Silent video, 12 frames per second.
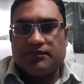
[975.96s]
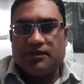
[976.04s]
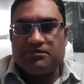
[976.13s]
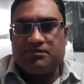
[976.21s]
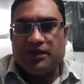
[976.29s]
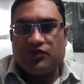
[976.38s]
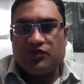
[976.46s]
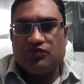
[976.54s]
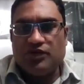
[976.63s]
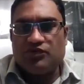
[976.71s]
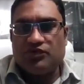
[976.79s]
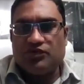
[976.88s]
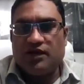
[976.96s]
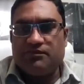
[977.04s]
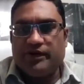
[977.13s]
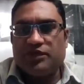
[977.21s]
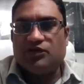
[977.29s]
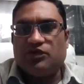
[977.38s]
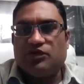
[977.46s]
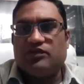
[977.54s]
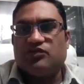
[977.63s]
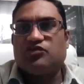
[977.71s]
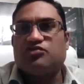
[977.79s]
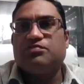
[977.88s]
The best way to come up with a goal
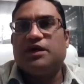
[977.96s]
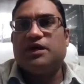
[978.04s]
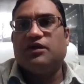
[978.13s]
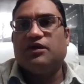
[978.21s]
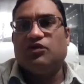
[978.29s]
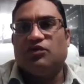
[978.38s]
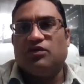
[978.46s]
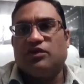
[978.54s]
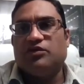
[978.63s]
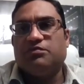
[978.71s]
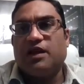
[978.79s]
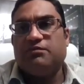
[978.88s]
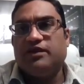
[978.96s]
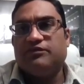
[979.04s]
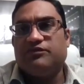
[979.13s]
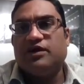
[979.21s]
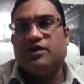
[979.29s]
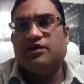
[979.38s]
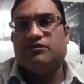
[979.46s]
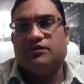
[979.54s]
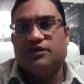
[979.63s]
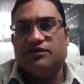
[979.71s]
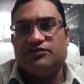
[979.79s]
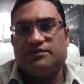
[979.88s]
is a SMART goal. You probably have heard of
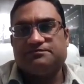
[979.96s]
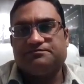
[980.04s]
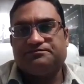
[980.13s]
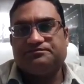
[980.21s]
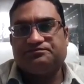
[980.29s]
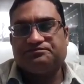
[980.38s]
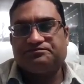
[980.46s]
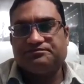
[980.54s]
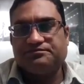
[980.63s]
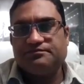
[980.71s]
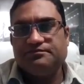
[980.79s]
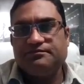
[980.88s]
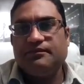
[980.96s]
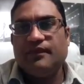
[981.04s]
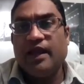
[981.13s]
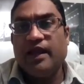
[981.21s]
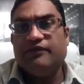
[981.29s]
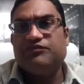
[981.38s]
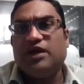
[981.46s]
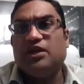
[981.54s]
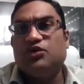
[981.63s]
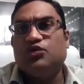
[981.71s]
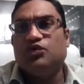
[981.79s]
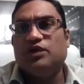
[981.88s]
this. If
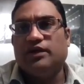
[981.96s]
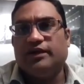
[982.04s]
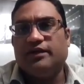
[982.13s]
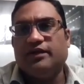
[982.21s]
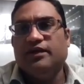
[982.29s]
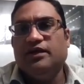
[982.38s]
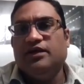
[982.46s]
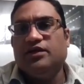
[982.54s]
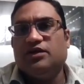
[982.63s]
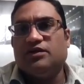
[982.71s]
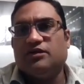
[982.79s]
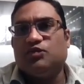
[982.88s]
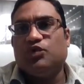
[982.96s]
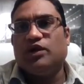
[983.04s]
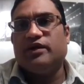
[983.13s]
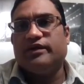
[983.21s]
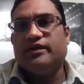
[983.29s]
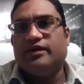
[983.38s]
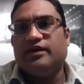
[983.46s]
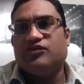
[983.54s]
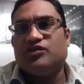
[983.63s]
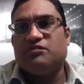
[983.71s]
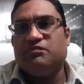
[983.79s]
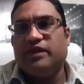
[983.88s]
not, Google it. What does
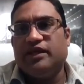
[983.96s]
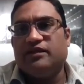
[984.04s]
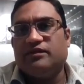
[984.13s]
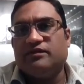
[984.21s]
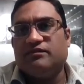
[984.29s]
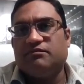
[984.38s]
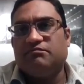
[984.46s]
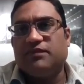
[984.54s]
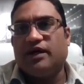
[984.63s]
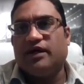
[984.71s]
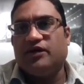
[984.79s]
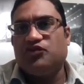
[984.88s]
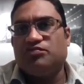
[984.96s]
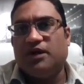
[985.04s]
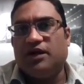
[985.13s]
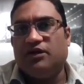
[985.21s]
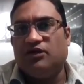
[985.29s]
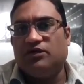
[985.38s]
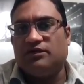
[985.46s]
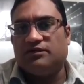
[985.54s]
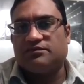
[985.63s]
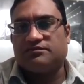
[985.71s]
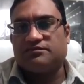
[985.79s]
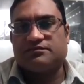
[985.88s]
it mean by SMART goal?